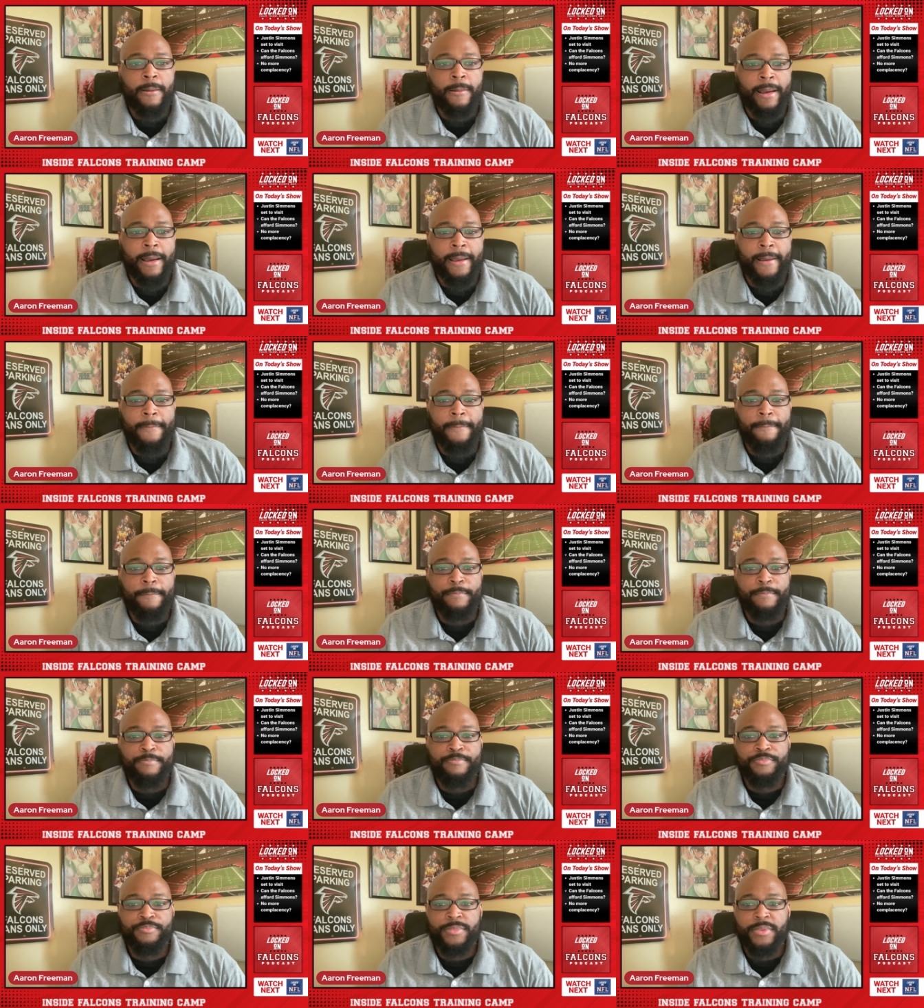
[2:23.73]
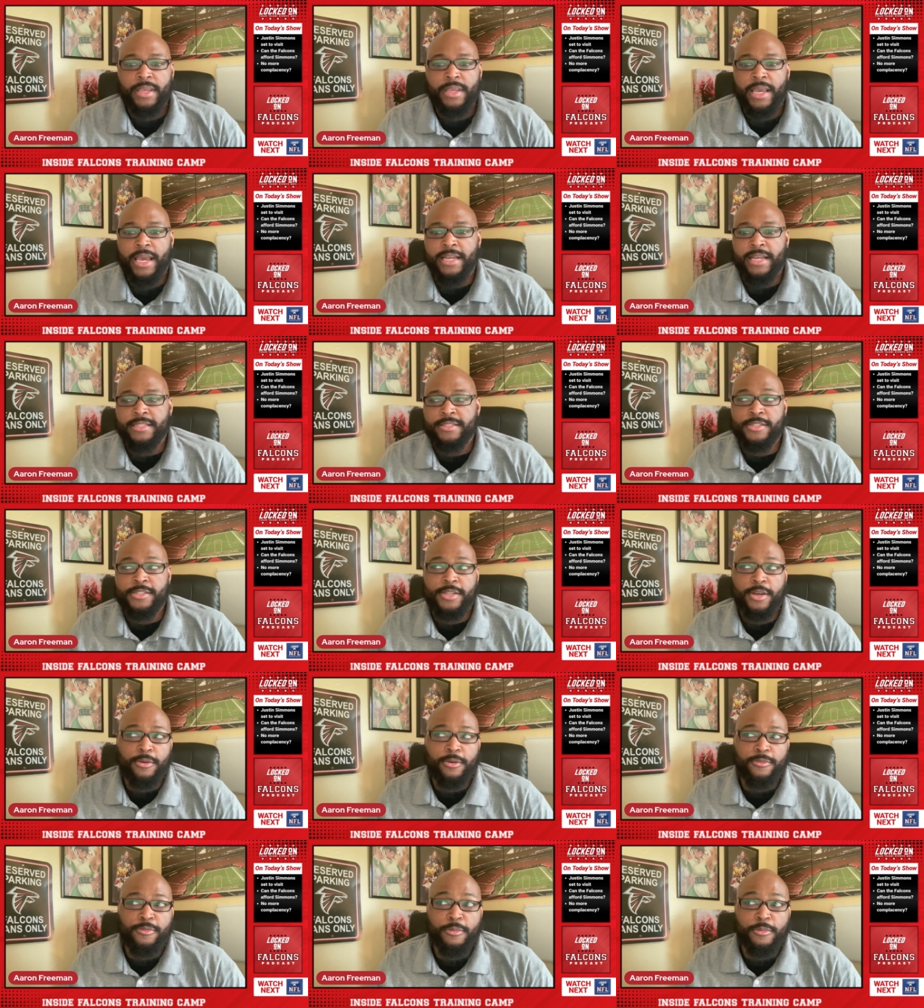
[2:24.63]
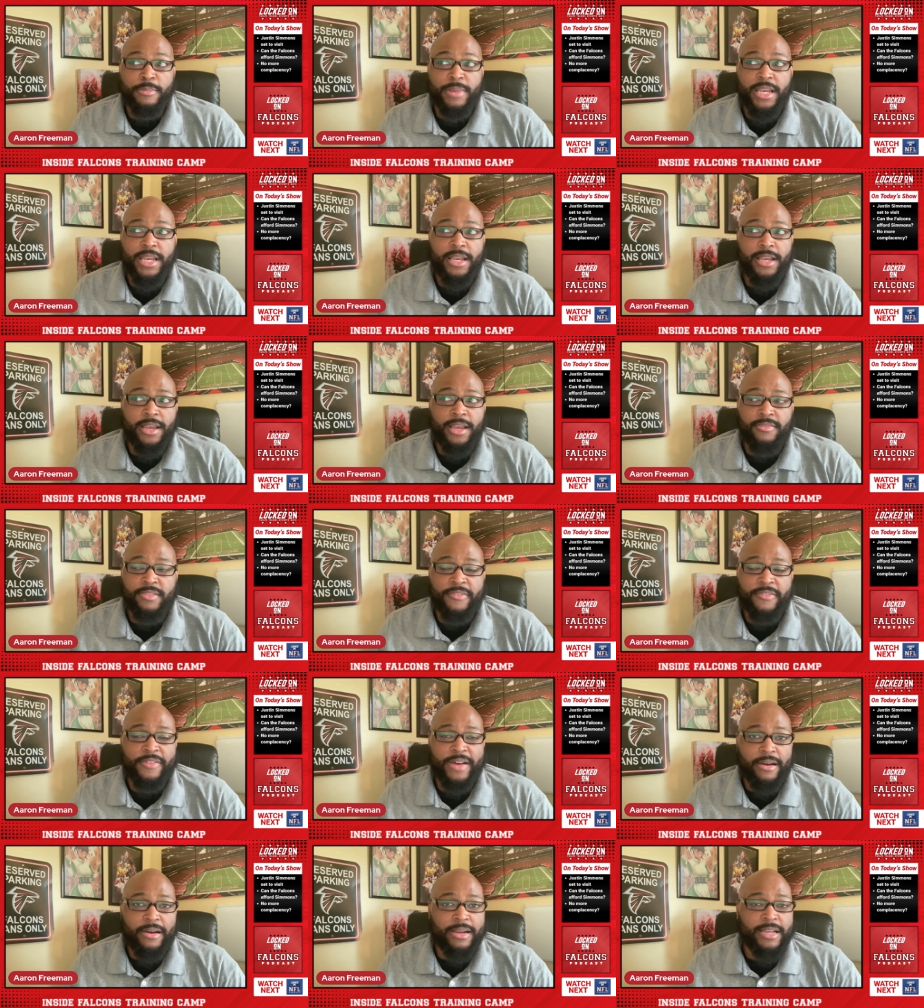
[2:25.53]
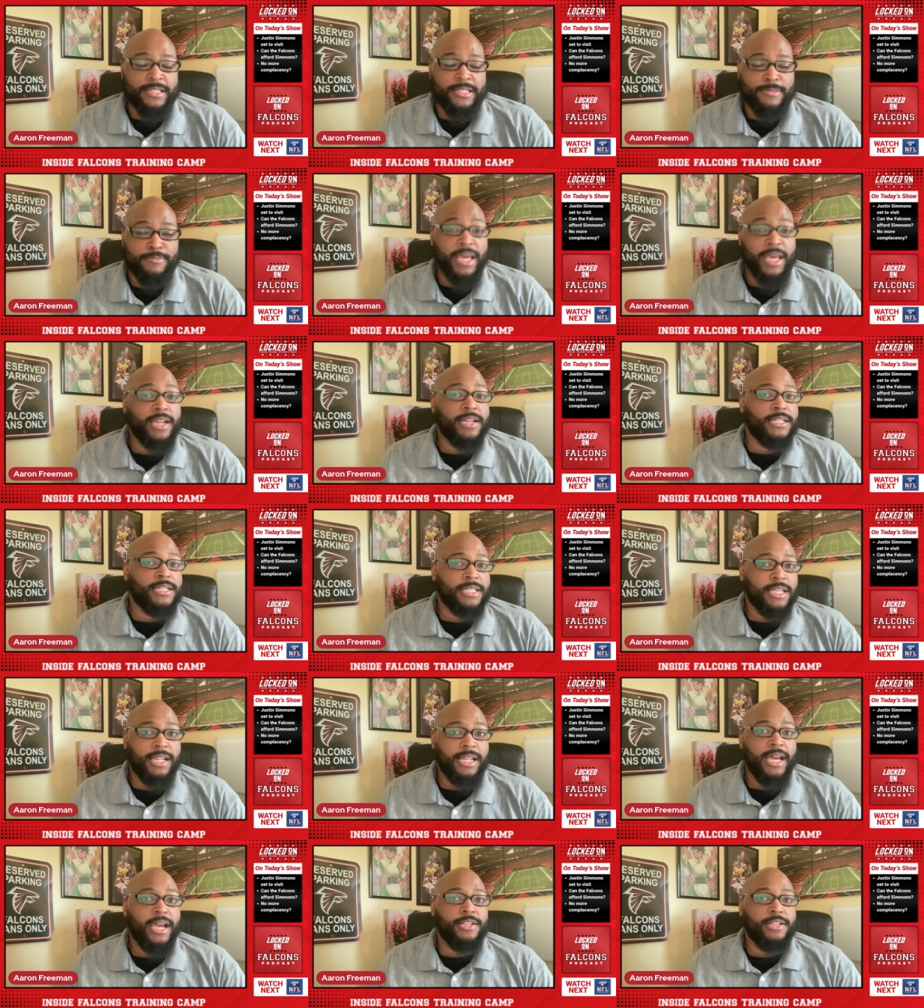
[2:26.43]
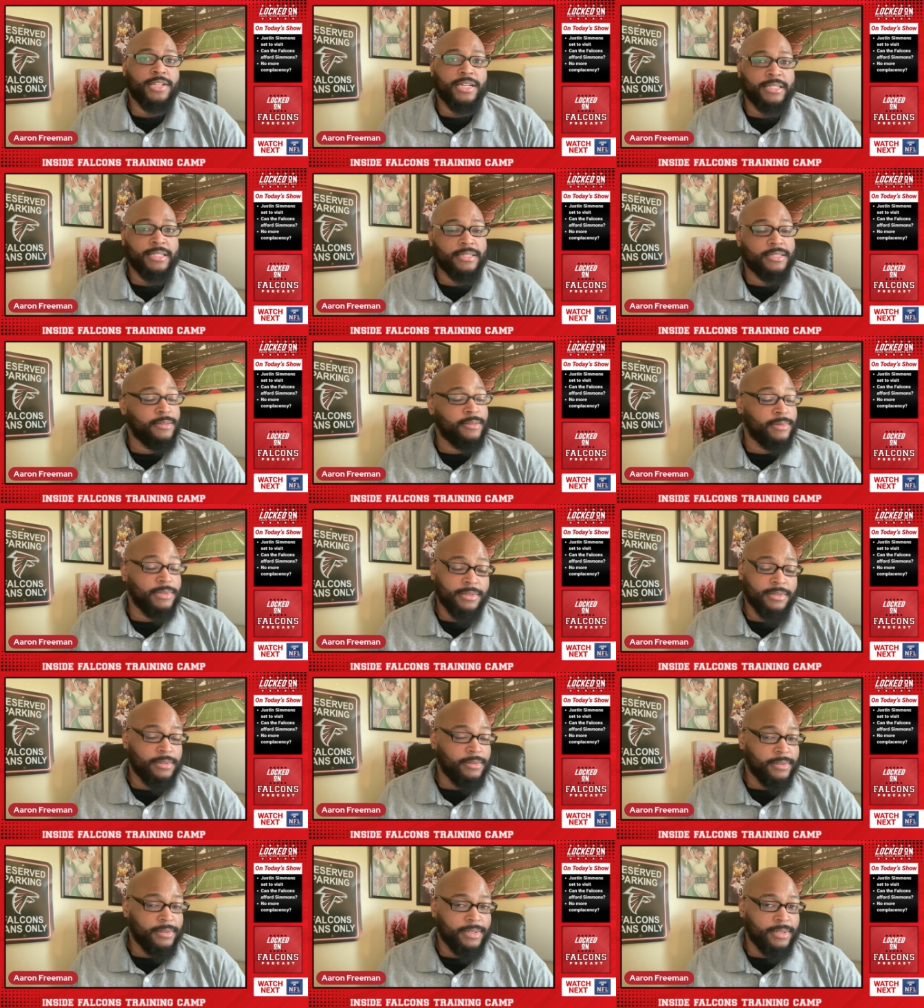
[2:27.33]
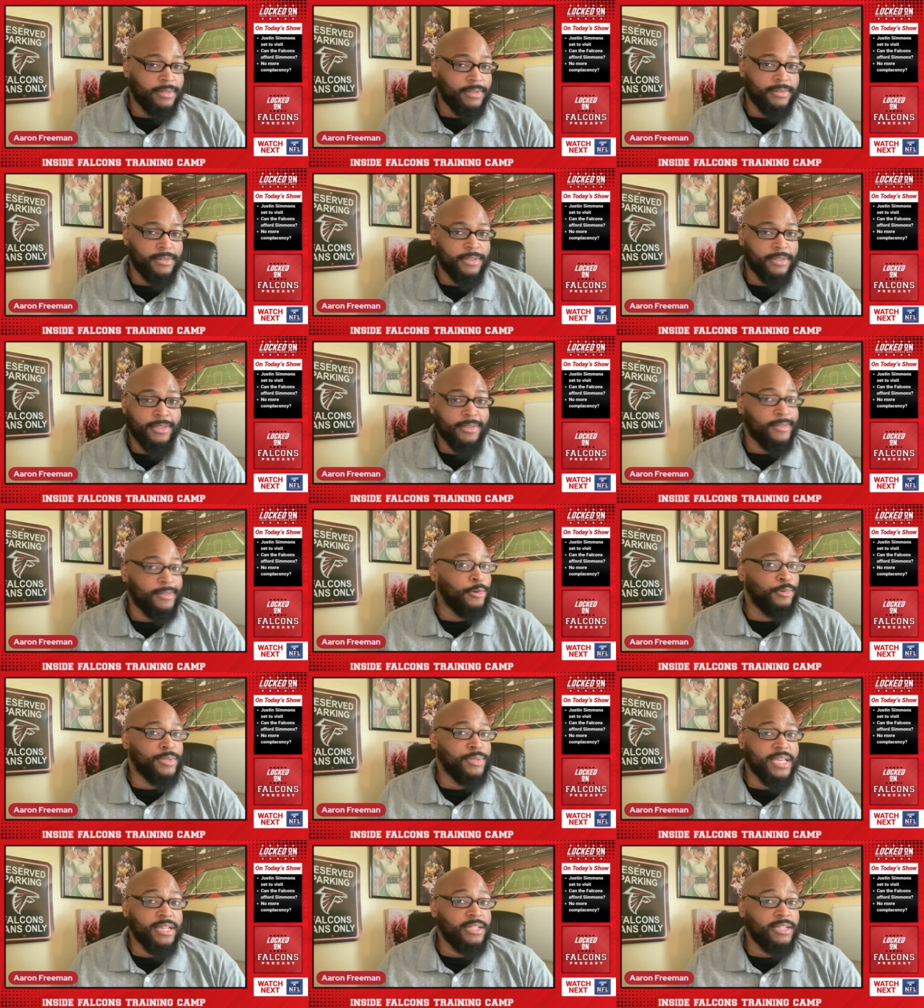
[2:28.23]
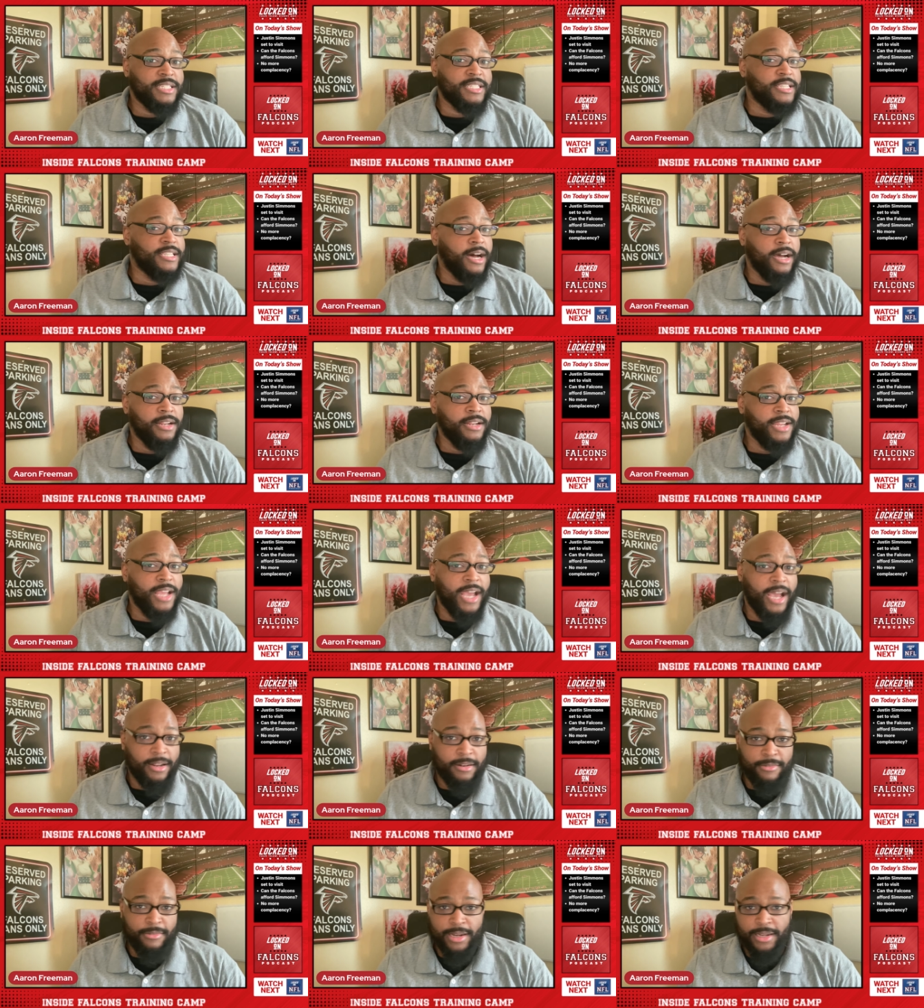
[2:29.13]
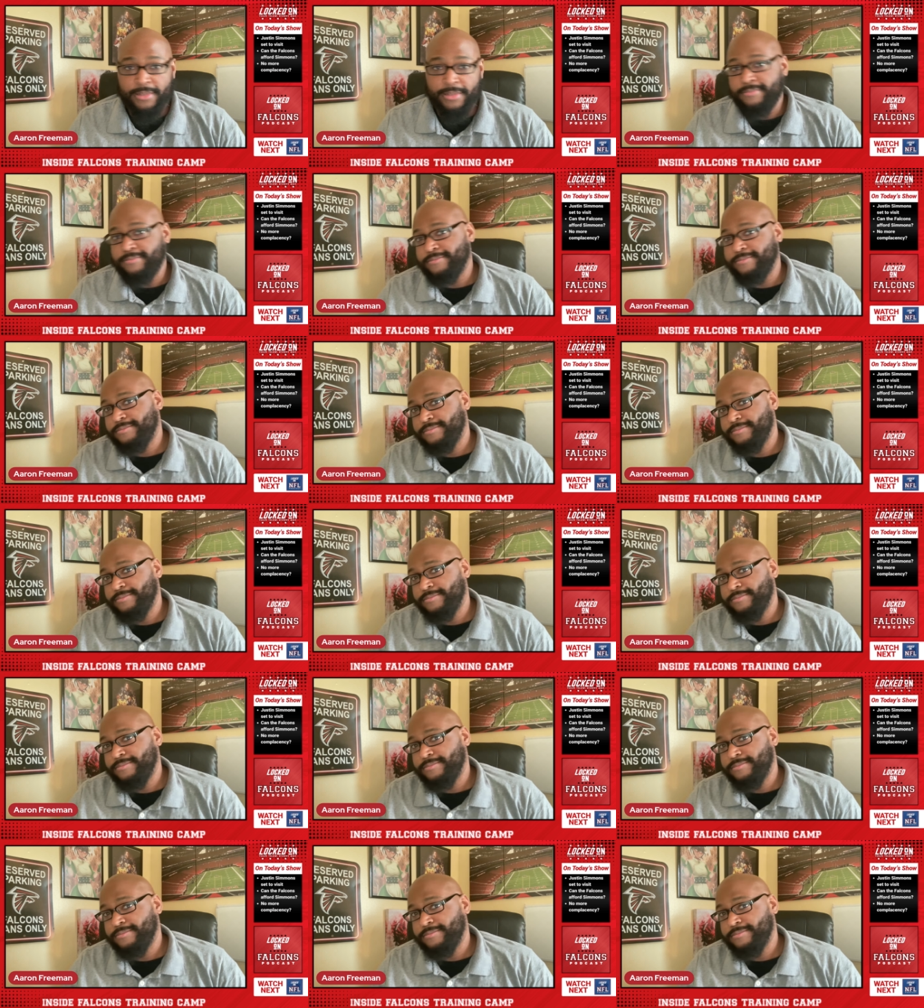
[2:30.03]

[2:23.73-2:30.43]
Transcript: Right. And so for me, if the Falcons manage to land Justin Simmons, and no deal is done yet, right?